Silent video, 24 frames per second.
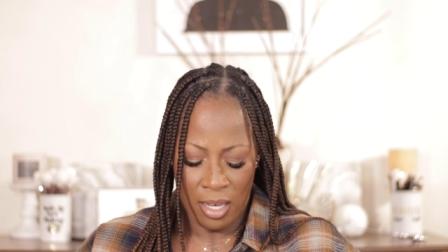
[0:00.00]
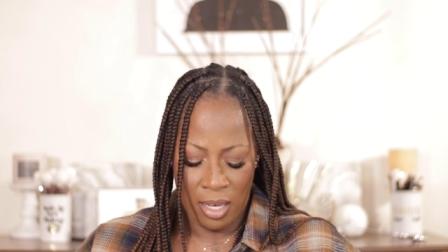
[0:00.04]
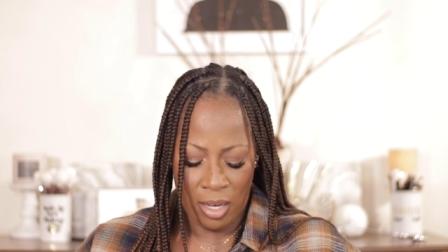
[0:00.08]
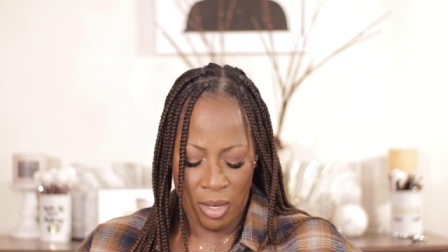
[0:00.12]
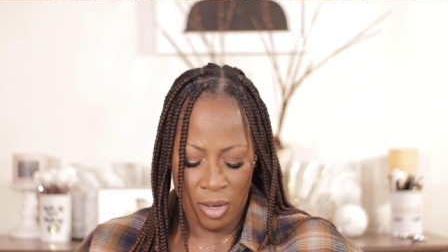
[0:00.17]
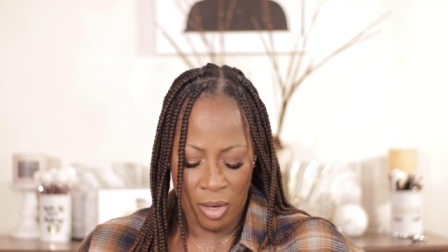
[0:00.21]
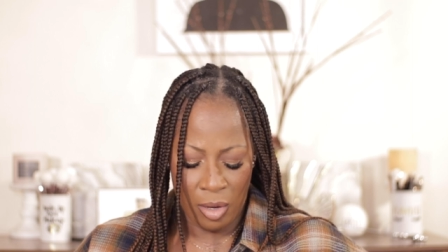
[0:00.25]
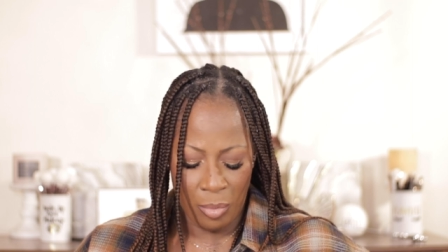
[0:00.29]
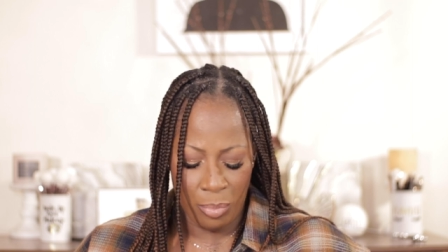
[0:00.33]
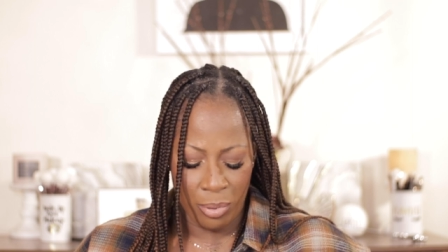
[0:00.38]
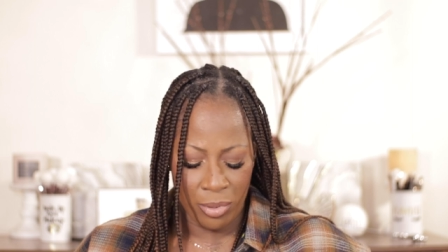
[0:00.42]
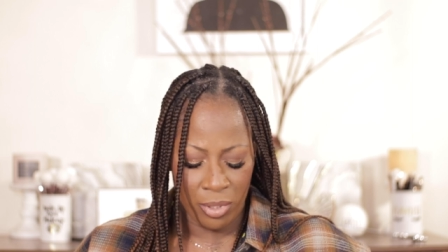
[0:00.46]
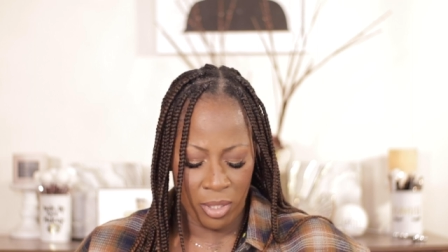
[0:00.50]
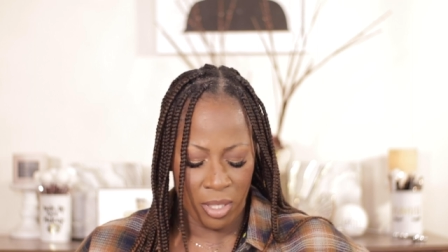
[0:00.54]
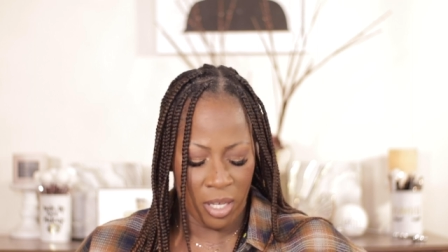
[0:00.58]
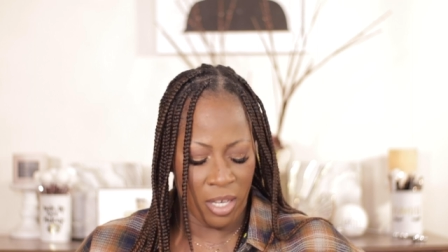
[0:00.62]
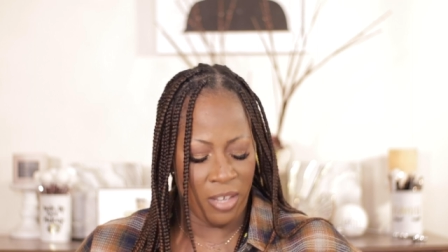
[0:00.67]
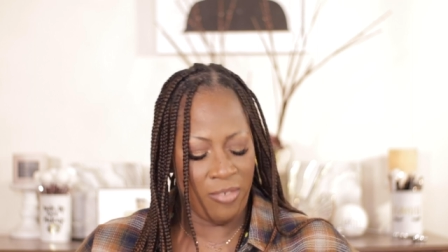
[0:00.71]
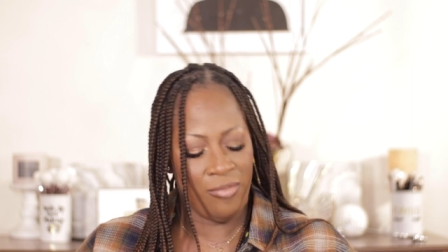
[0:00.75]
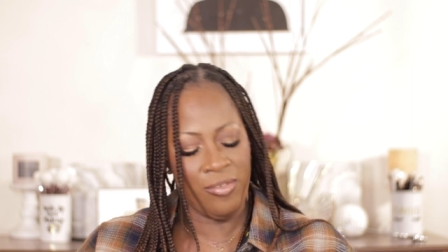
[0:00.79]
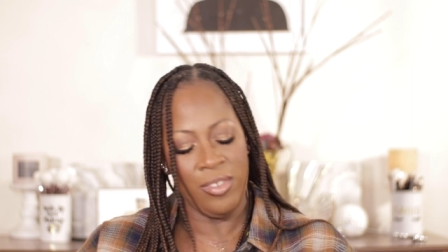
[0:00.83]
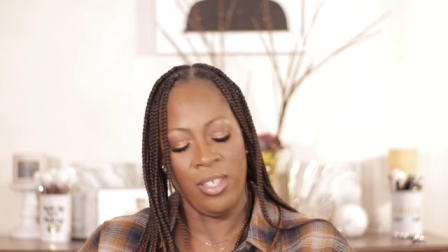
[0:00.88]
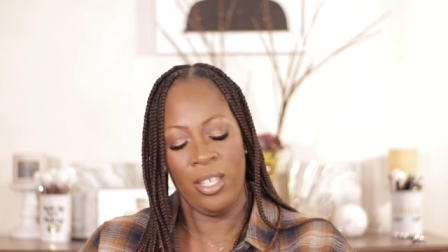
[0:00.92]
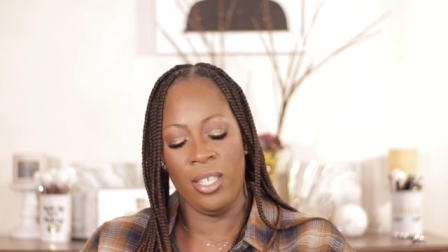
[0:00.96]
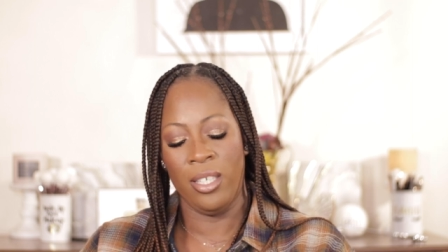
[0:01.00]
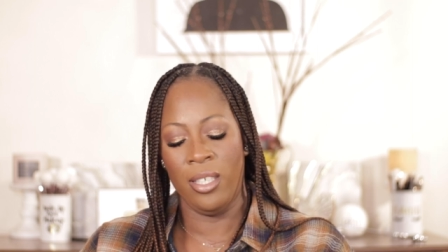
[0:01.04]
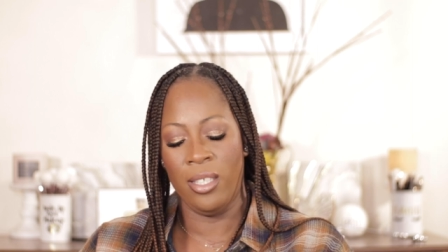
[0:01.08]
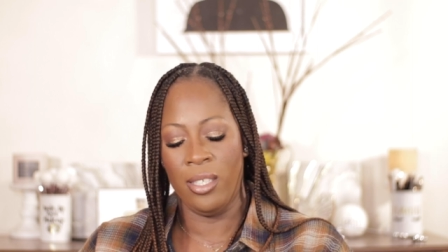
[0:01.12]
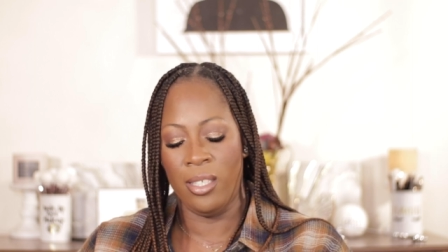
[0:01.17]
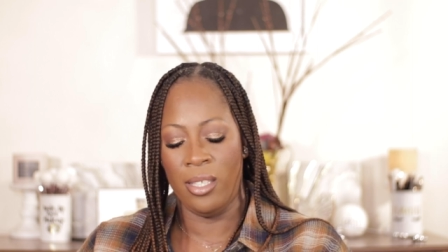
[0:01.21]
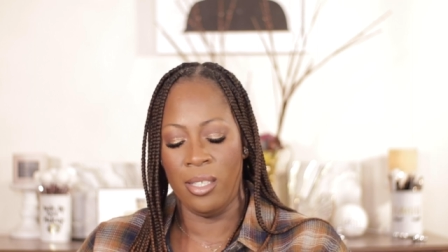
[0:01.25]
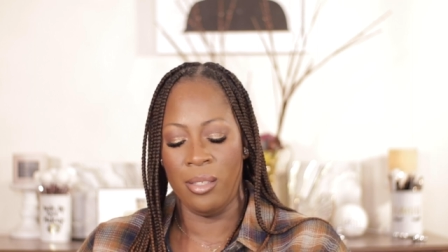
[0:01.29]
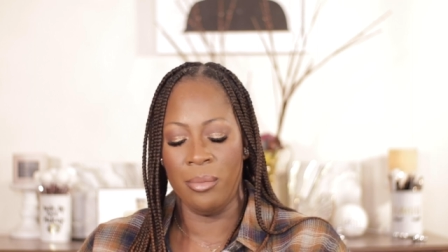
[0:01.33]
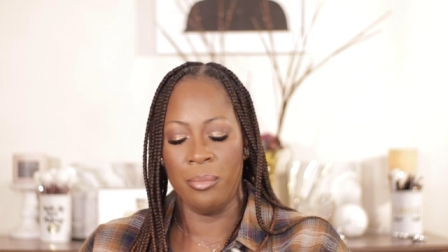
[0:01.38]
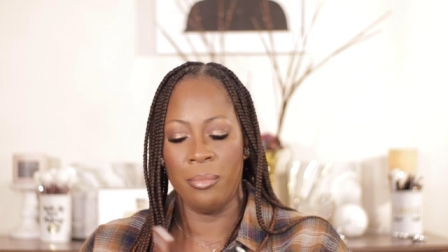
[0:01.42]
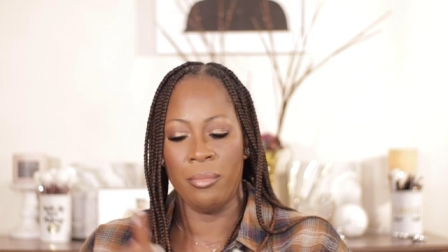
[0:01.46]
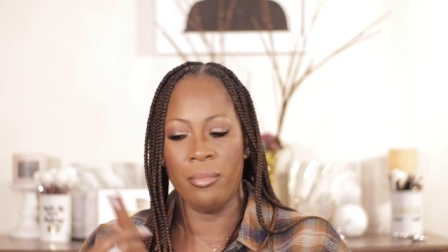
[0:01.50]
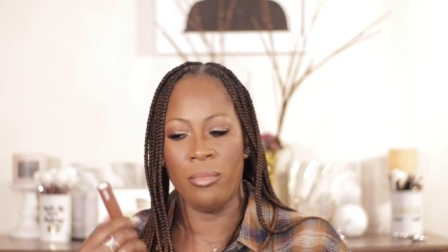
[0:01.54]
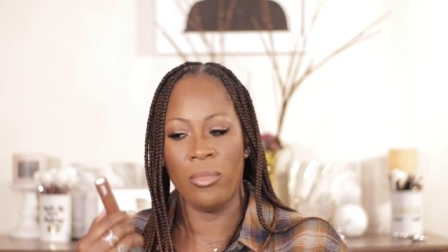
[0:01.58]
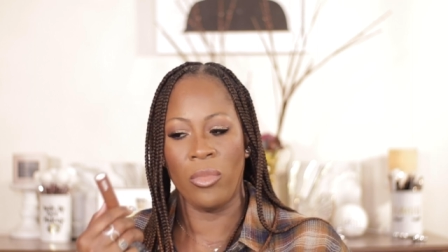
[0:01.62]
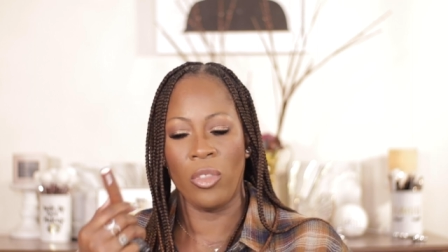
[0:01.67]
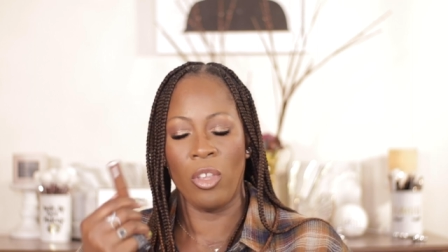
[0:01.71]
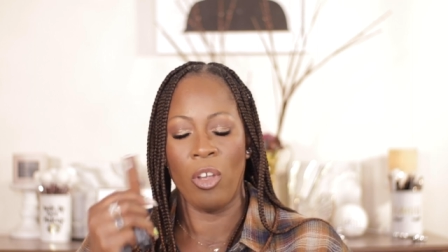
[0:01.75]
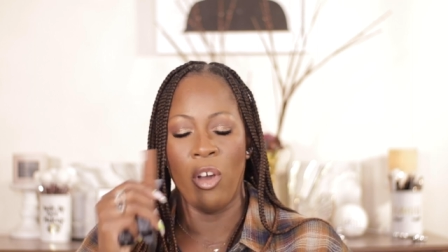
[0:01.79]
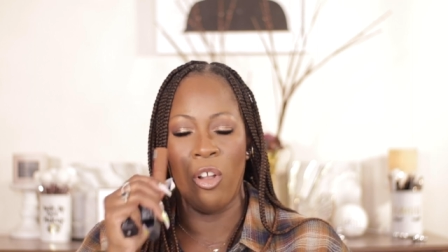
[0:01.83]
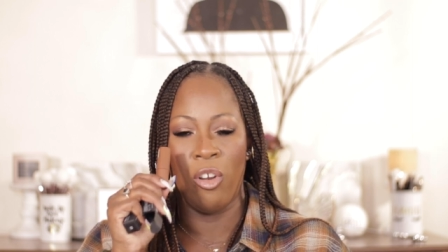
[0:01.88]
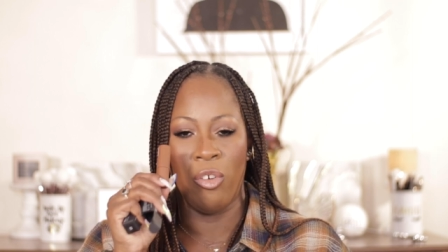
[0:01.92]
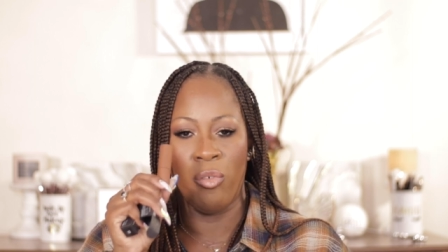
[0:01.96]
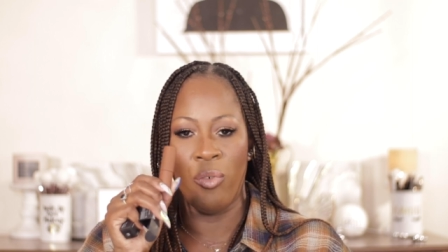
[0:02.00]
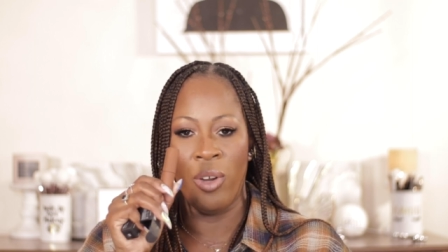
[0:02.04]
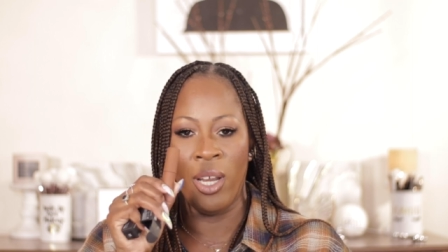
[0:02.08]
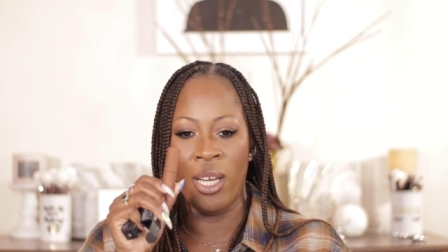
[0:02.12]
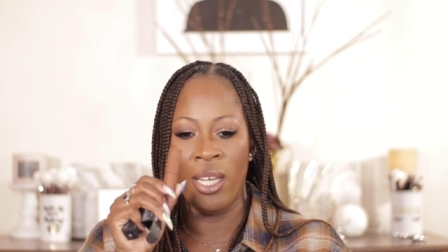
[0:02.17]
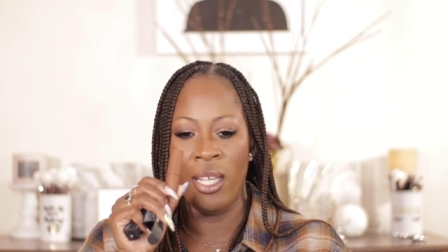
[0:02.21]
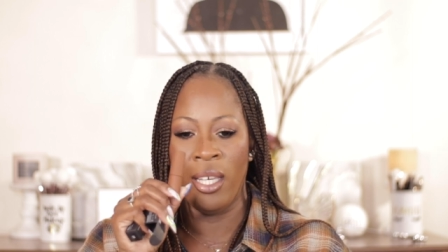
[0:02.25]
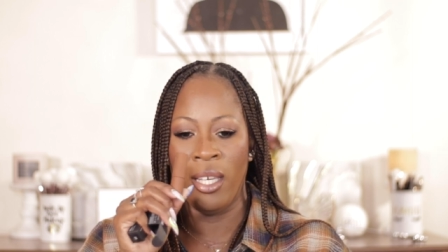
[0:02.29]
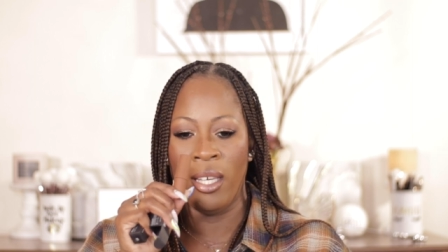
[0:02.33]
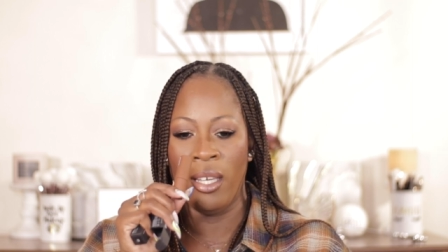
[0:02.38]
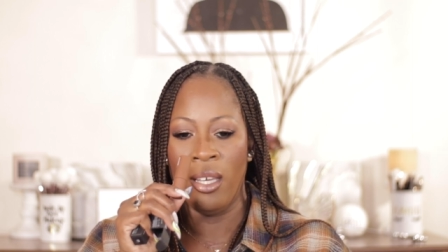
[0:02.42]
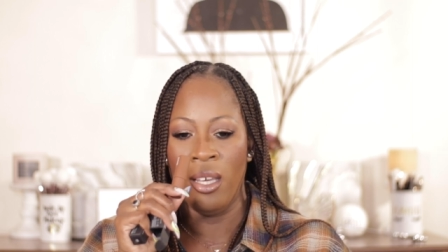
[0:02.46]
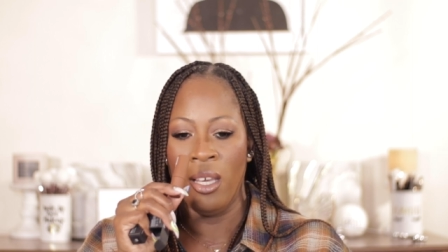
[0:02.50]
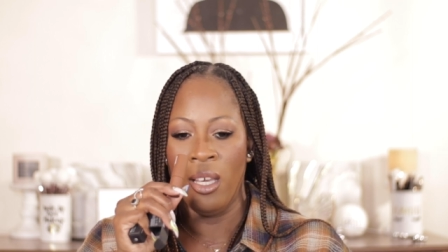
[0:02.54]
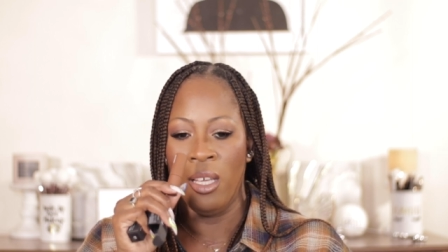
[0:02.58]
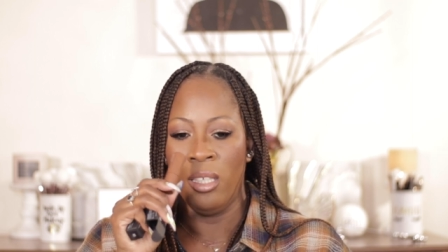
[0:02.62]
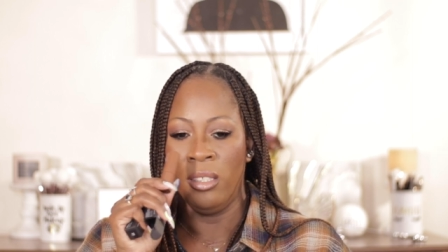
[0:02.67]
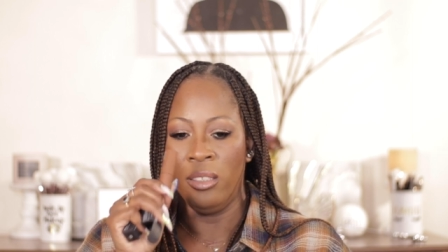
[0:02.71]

a couple of these already.